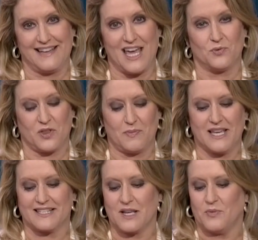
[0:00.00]
And with me
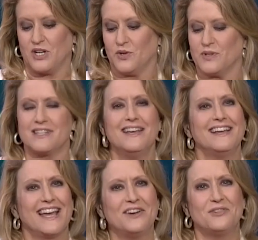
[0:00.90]
is someone who is
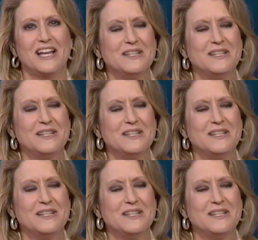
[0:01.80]
kind of right